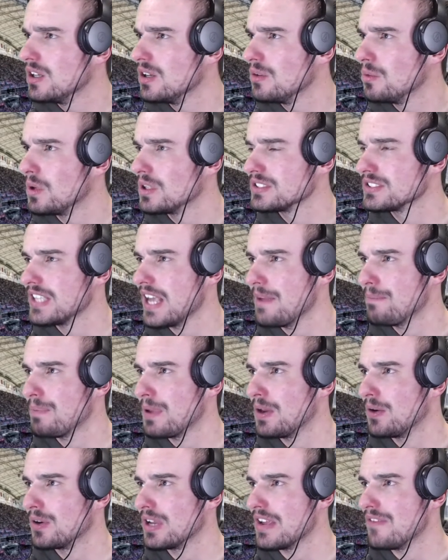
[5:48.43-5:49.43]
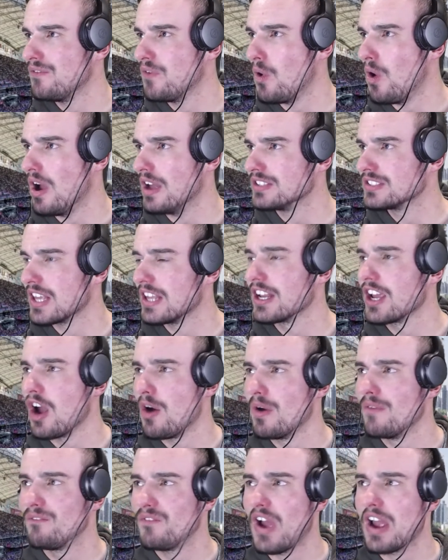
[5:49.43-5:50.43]
What's that penalty for? It's going to
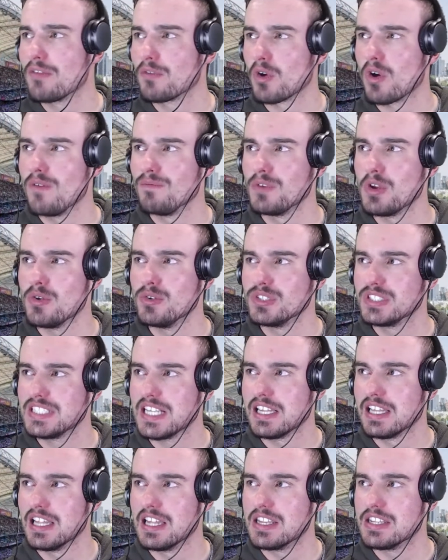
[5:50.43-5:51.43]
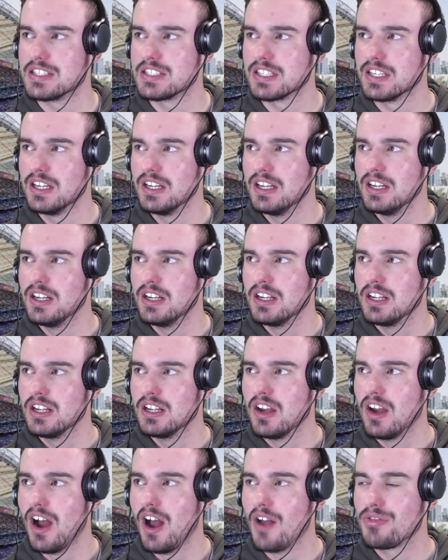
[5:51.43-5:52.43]
go in favour of New Zealand.
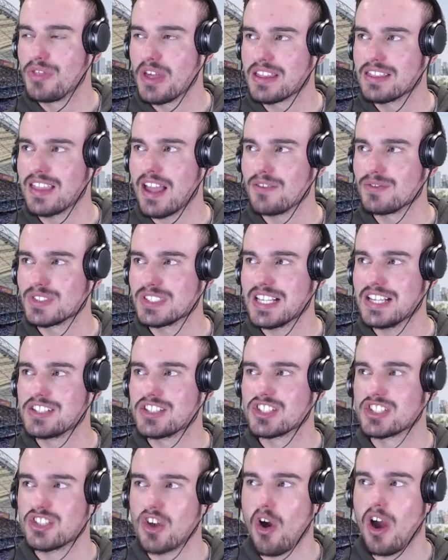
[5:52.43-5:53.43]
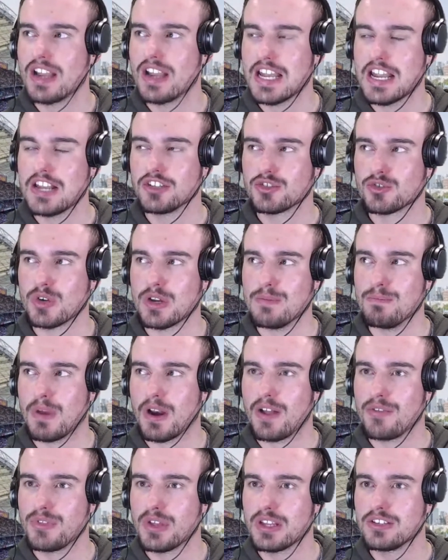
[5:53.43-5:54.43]
I think they've said side entry, but
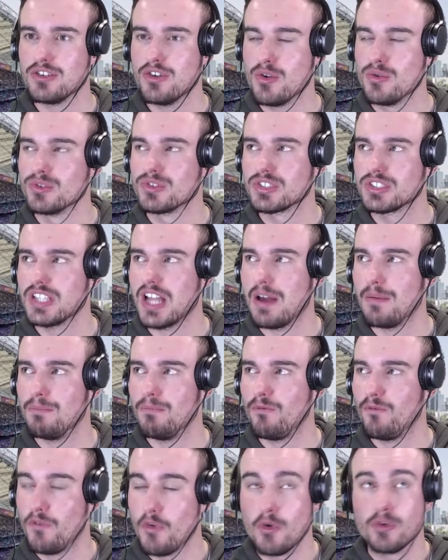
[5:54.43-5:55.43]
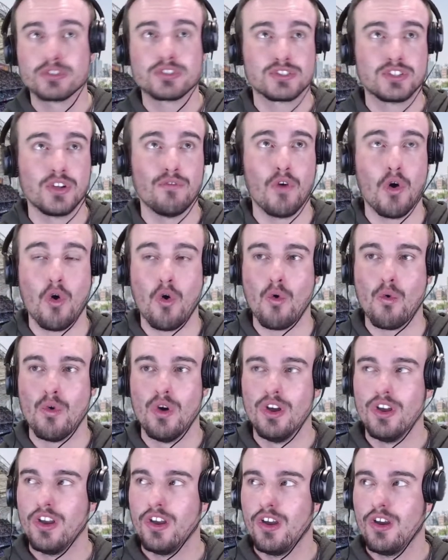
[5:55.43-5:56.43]
I think Newstub, first of
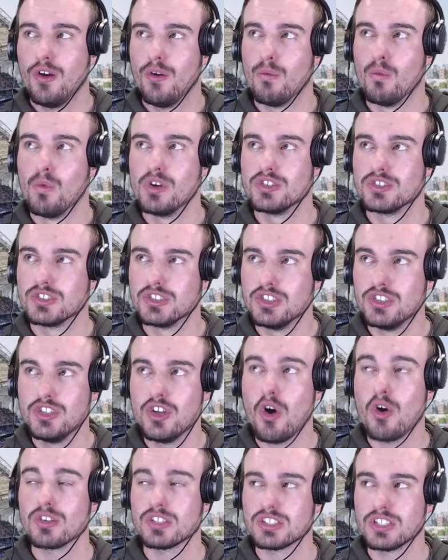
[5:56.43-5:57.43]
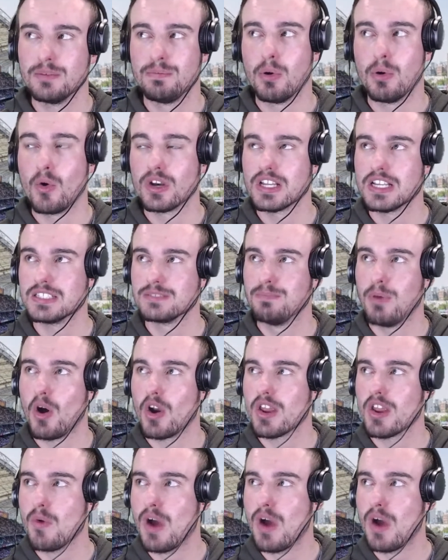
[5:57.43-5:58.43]
all, was not supporting his
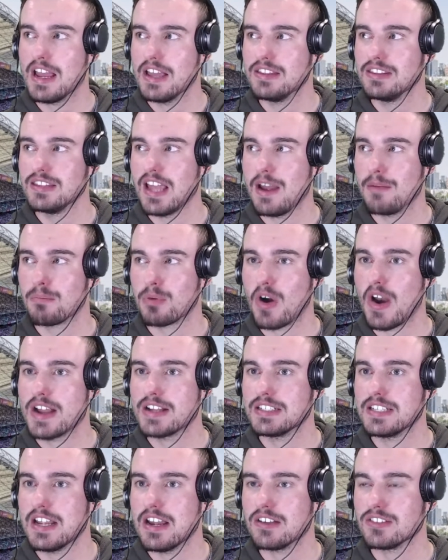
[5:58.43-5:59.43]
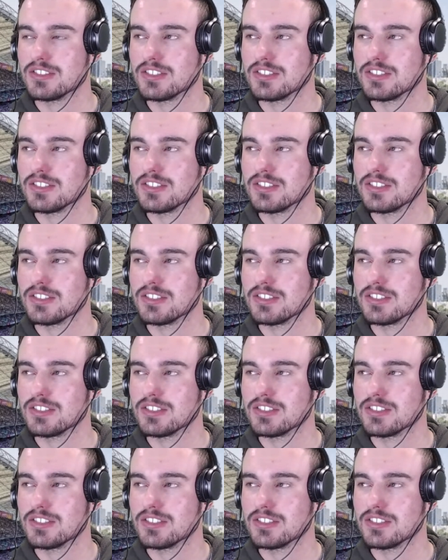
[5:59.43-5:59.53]
body weight in that breakdown.